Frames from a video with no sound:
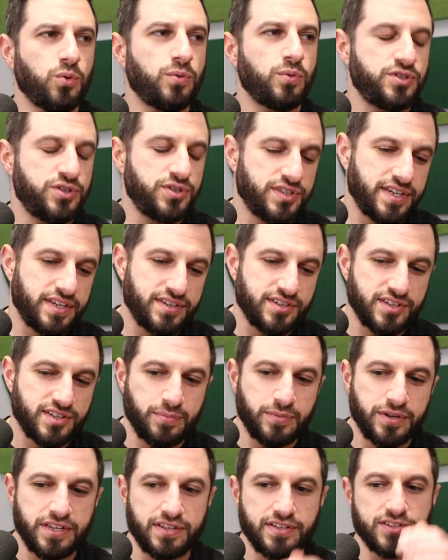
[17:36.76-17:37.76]
What would you say to
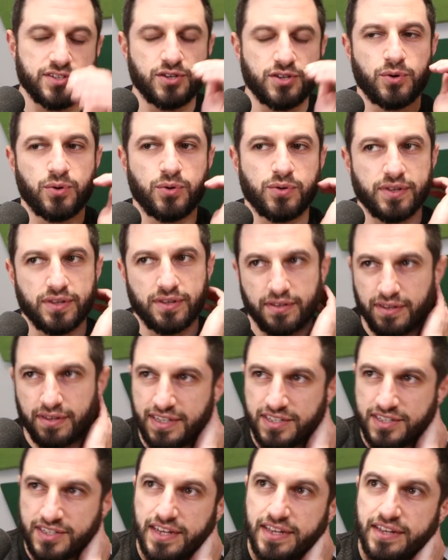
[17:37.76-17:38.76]
somebody? So
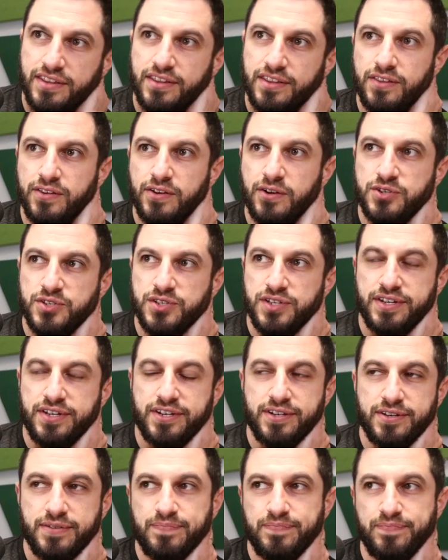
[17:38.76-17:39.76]
let's say there's
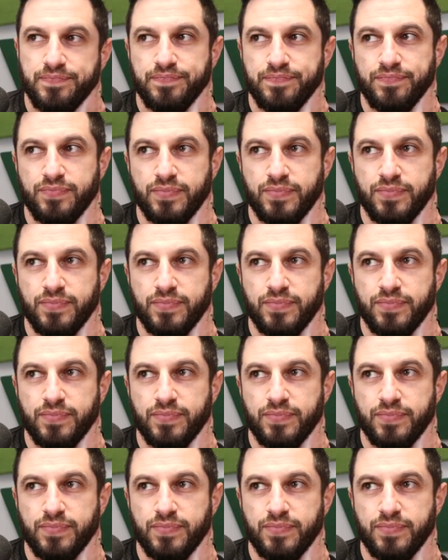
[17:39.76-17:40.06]
a